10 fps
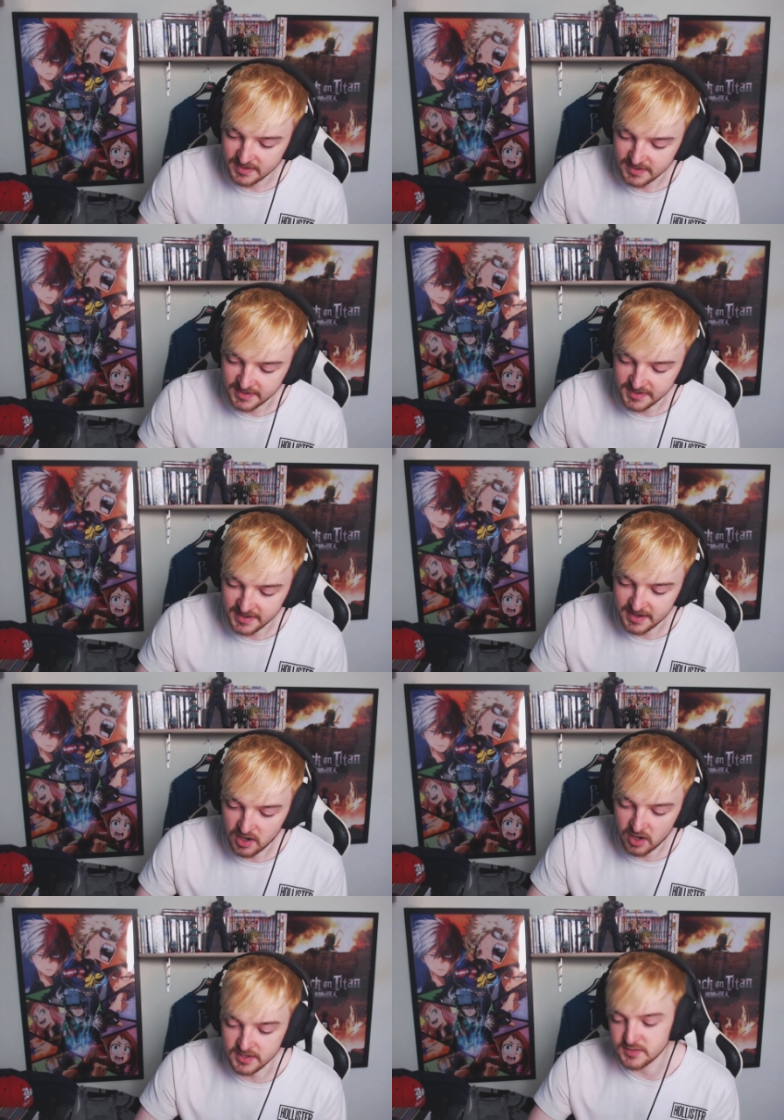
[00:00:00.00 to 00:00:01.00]
And uh,
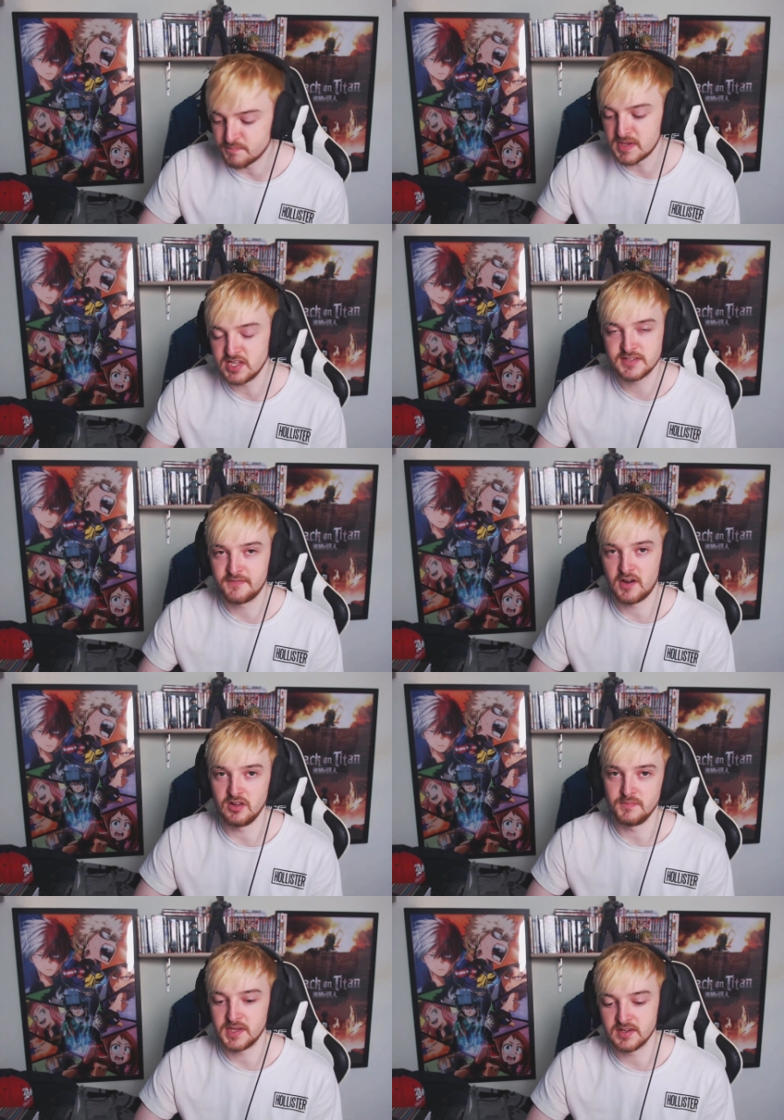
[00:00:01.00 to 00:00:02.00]
oh, it's Meade's
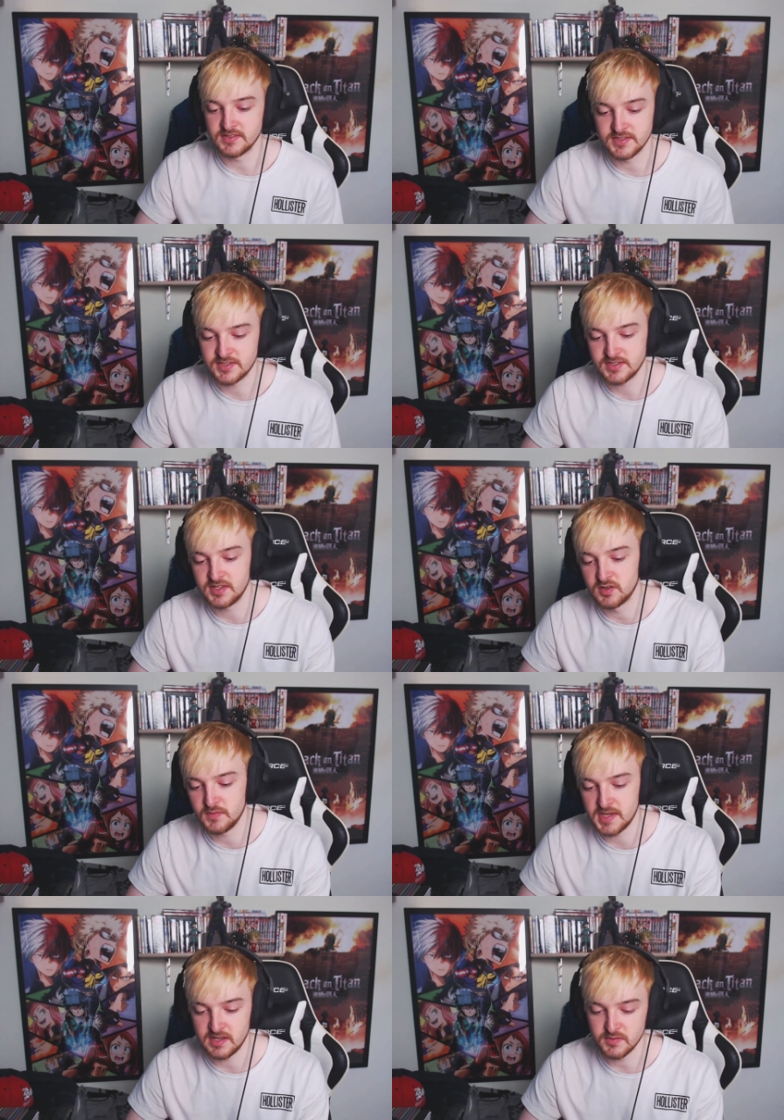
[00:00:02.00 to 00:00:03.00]
fault because, you know what I
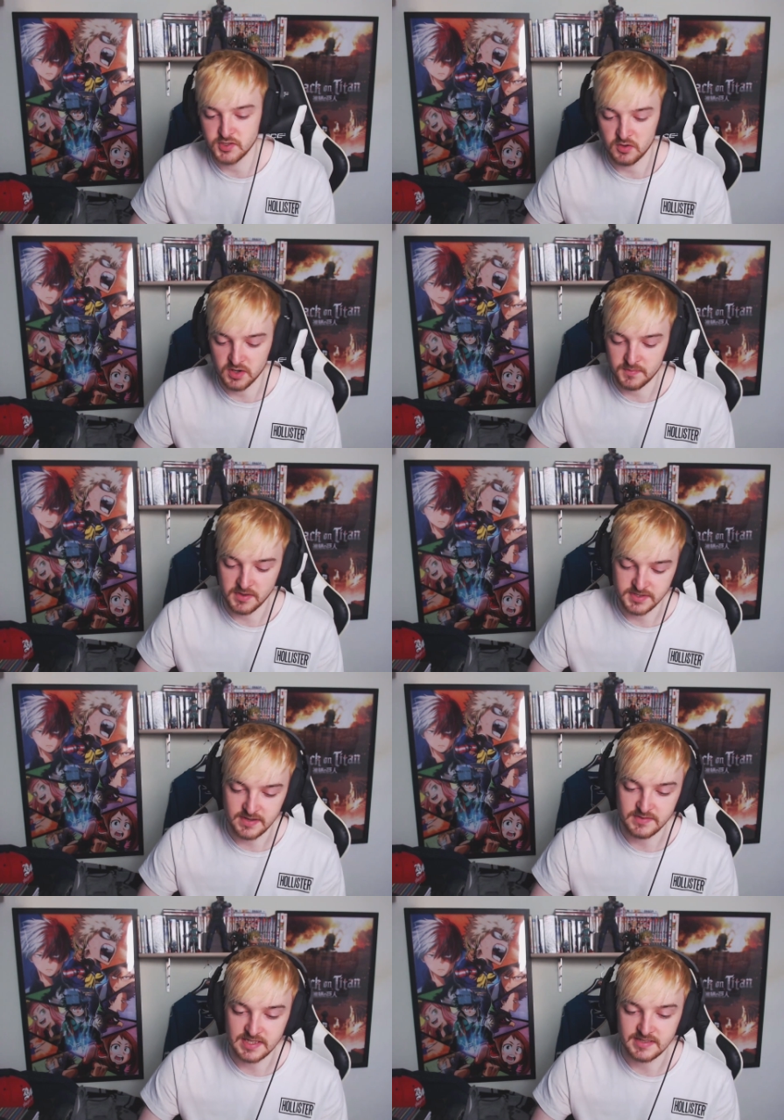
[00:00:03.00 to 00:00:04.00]
mean, he was talking about the
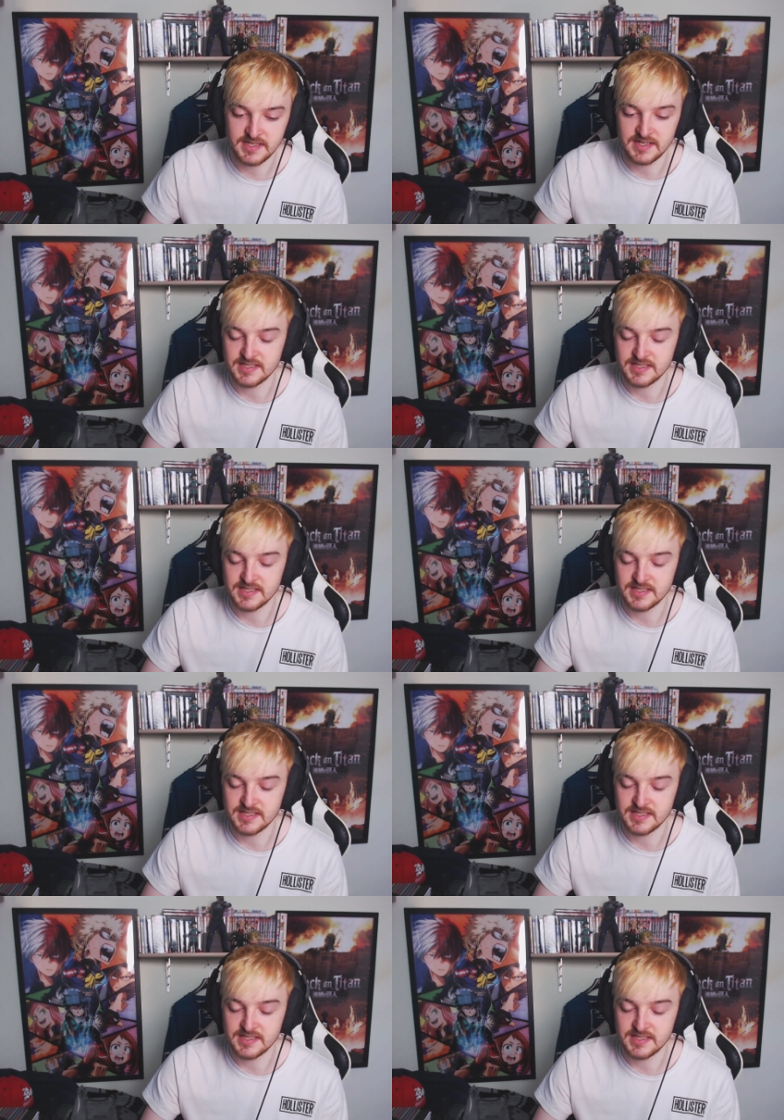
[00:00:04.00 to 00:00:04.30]
Seven Deadly Sins.